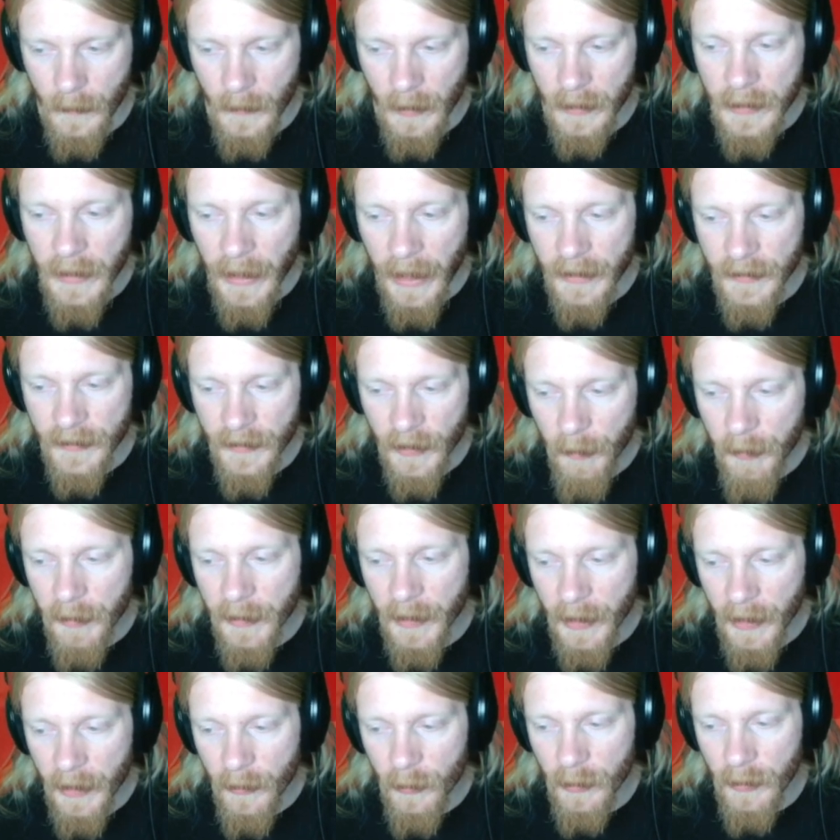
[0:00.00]
Yeah, top
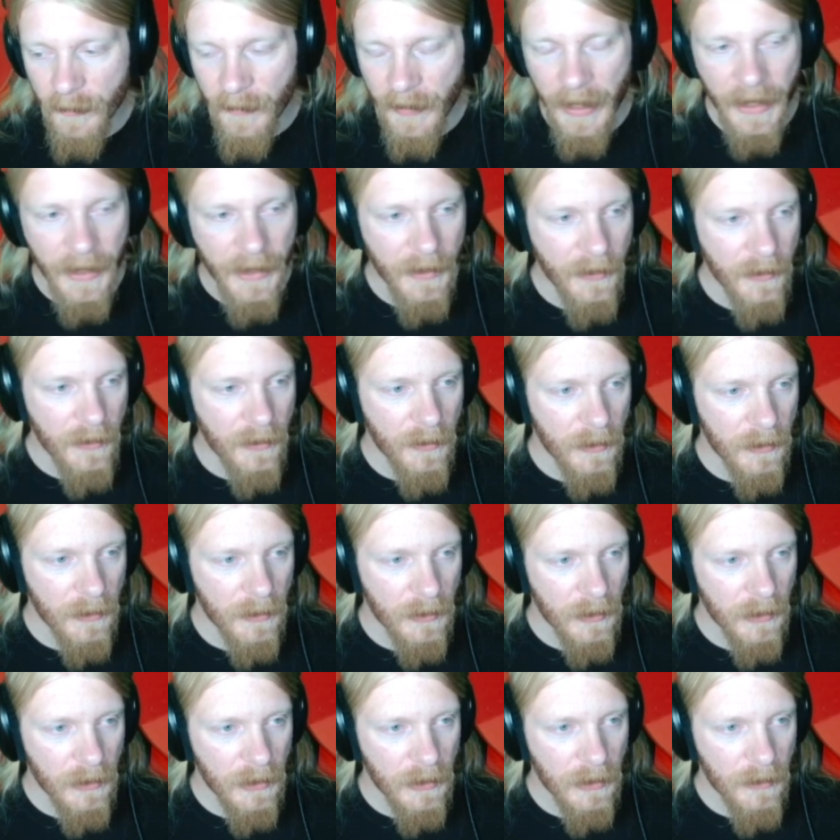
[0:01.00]
player would have had it.
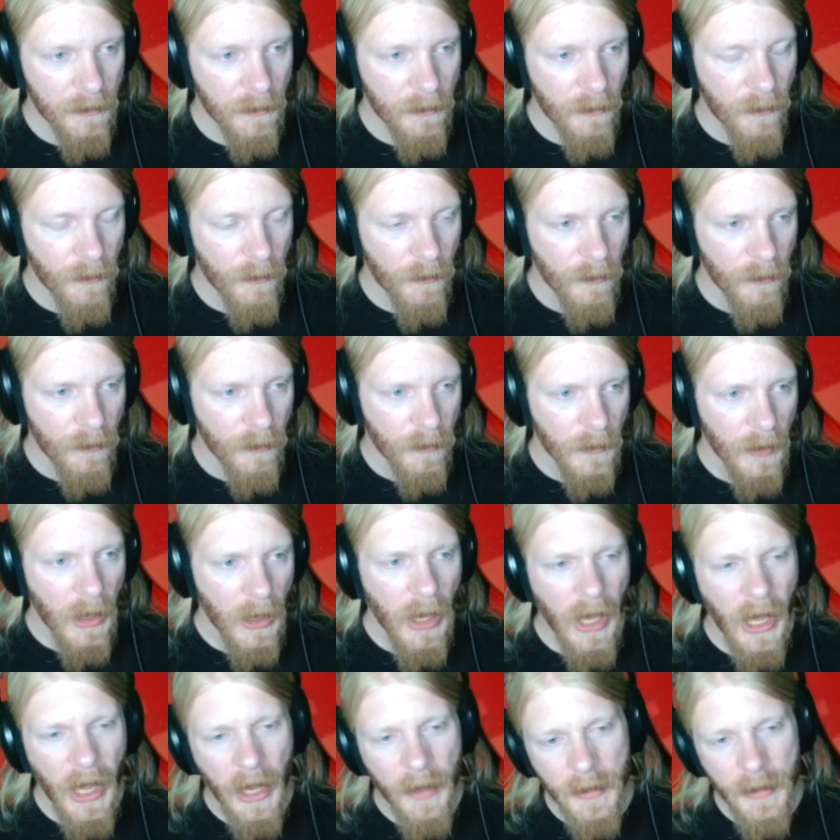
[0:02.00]

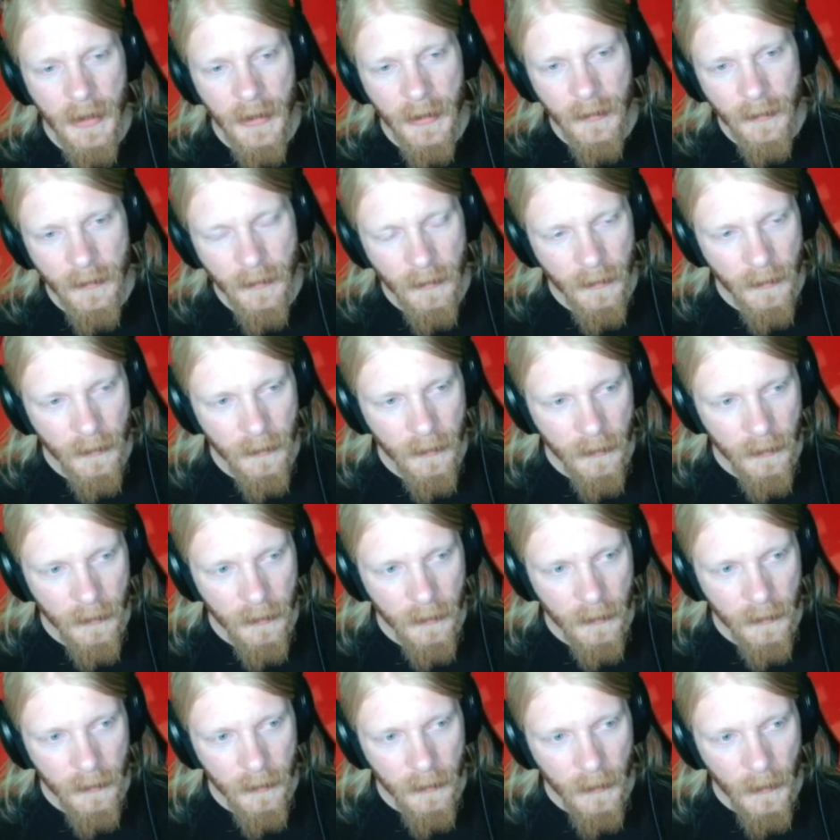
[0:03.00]
I mean,
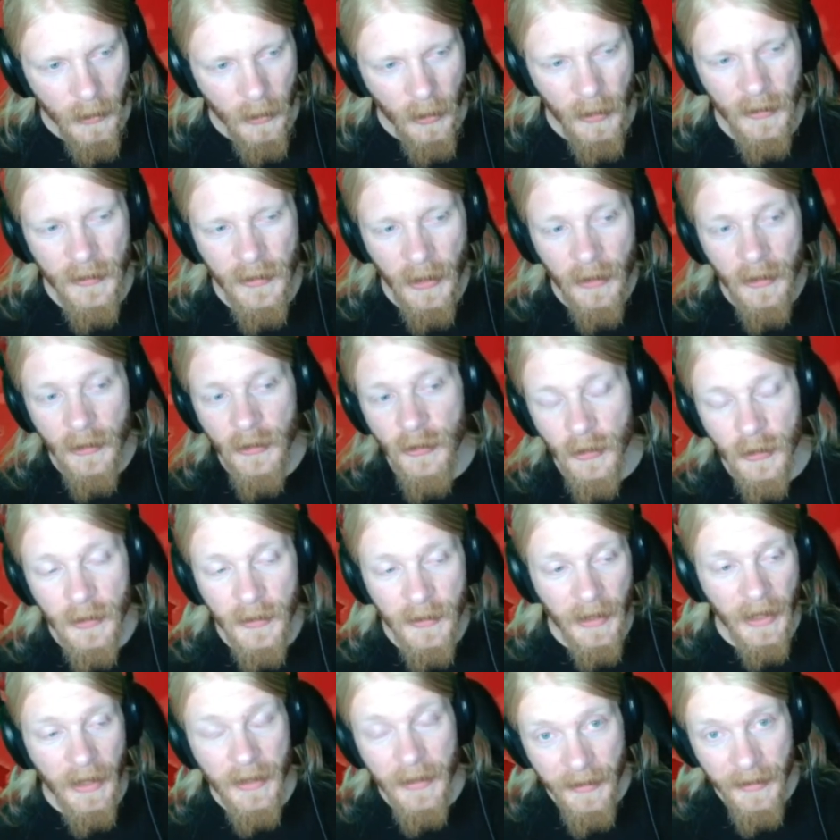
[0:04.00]
not entirely sure,
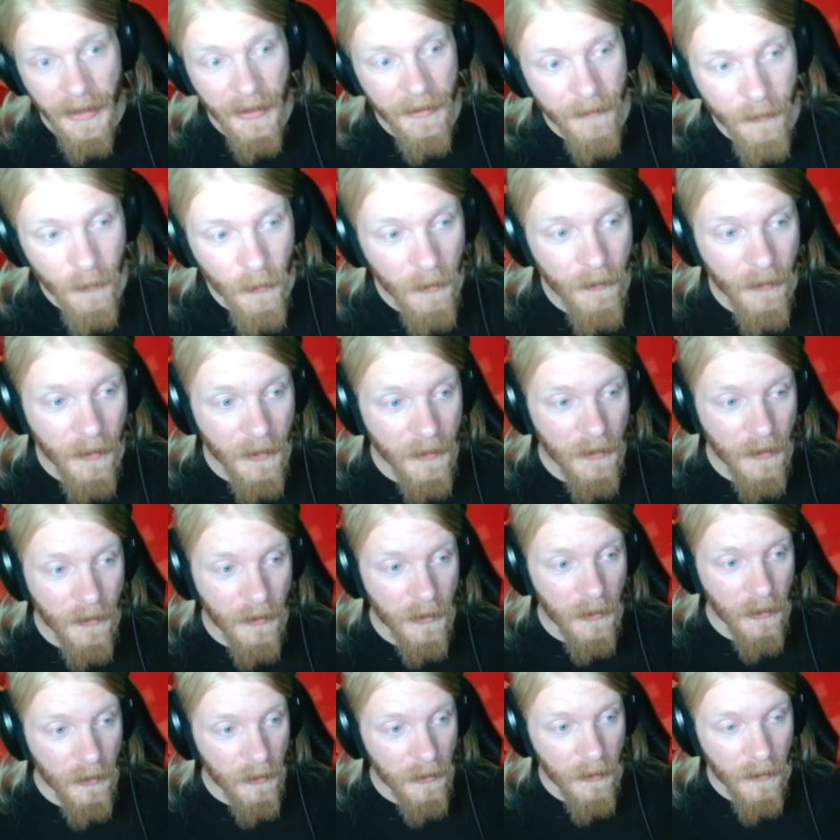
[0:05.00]
because that fortifies
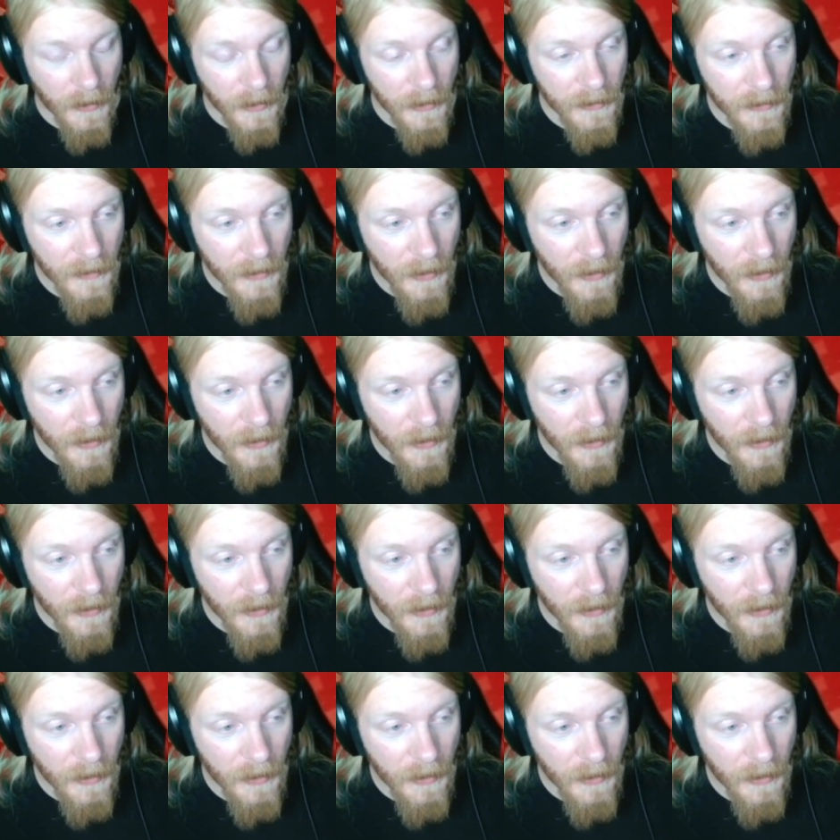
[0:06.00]
Syracuse, right?